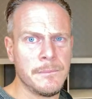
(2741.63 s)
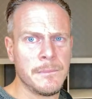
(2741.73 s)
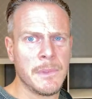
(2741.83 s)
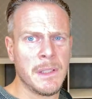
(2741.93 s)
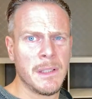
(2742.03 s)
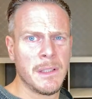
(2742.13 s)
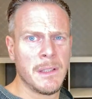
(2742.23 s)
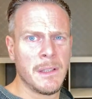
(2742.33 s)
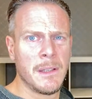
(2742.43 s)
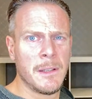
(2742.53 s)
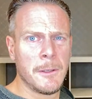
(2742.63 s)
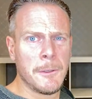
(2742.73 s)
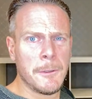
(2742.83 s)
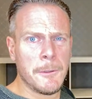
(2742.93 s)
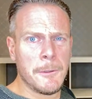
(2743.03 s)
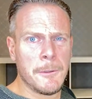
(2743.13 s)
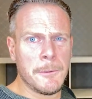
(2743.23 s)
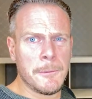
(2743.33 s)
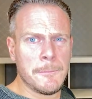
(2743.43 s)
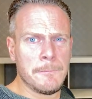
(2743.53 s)

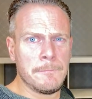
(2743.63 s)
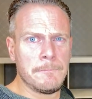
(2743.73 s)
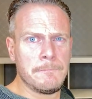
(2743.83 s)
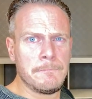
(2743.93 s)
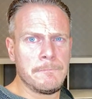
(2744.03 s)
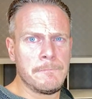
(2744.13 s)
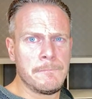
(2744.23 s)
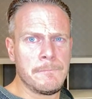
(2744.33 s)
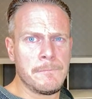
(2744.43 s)
(silence)